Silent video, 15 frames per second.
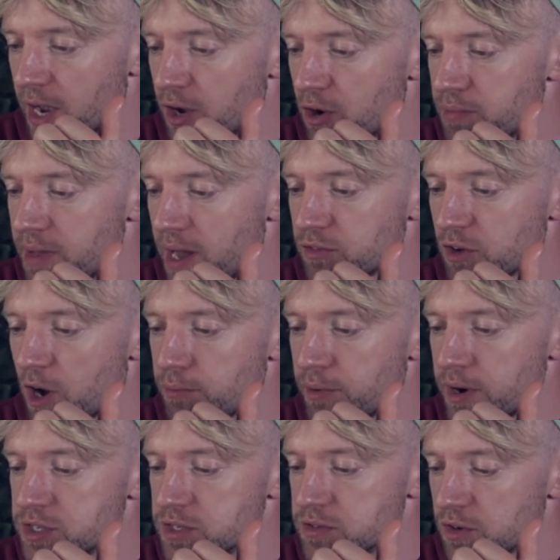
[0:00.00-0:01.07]
I come down to
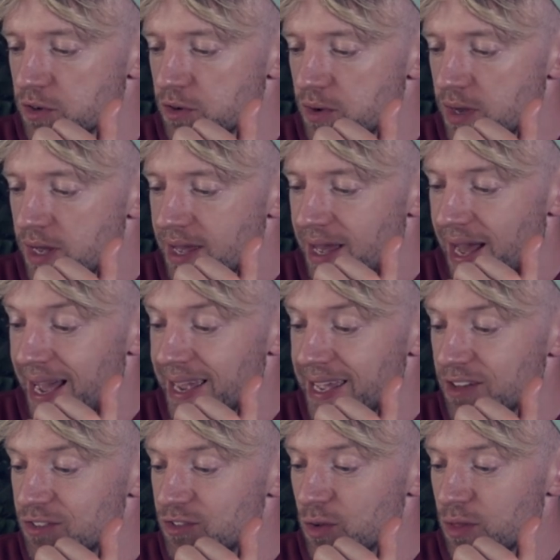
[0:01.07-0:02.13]
operation 2, I
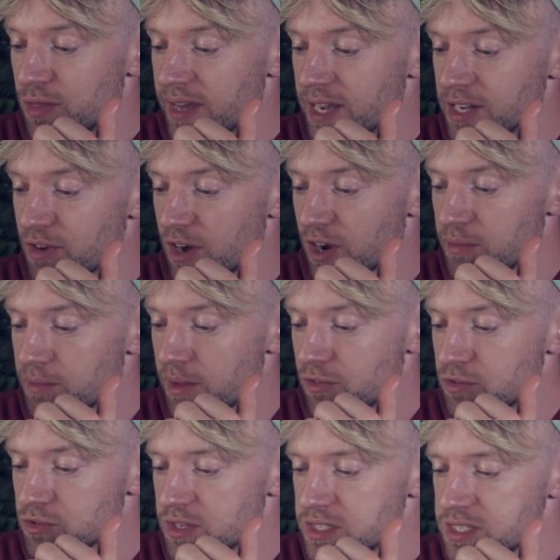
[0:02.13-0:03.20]
get two things, right? I come down
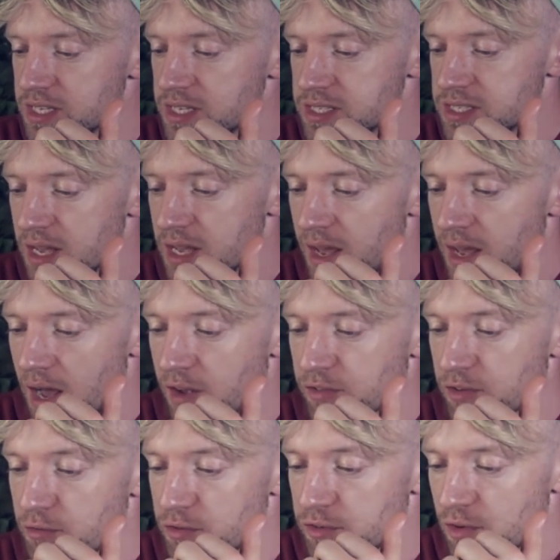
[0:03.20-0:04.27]
to choices,
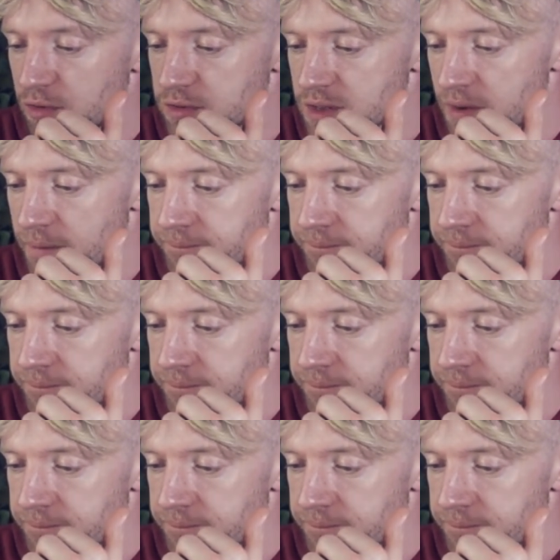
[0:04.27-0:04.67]
result,